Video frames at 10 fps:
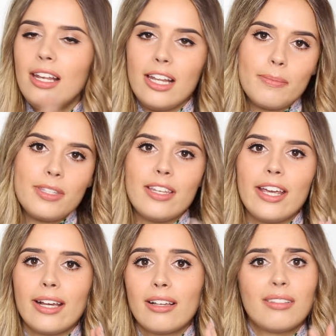
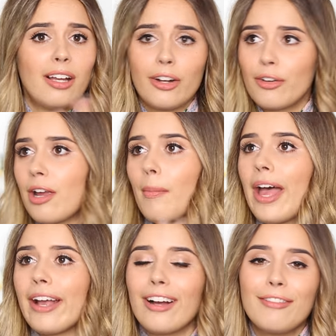lipstick, a cream
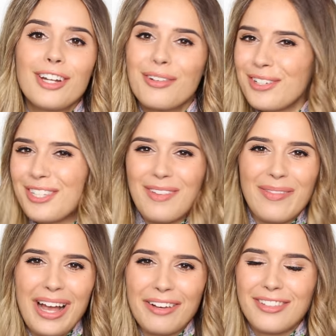egg. I've done a what's in
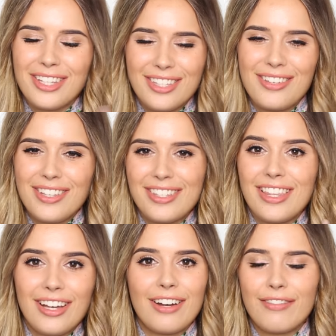my bag for this so you can
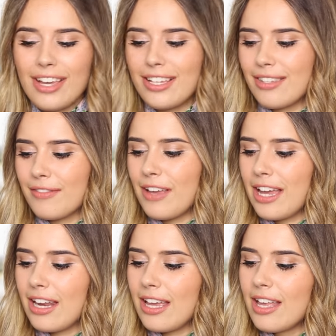see the kind of things that
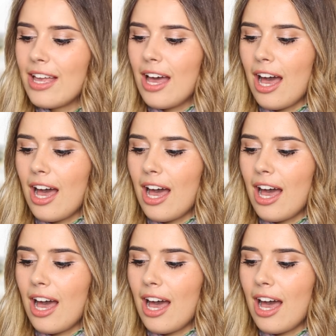fit in it.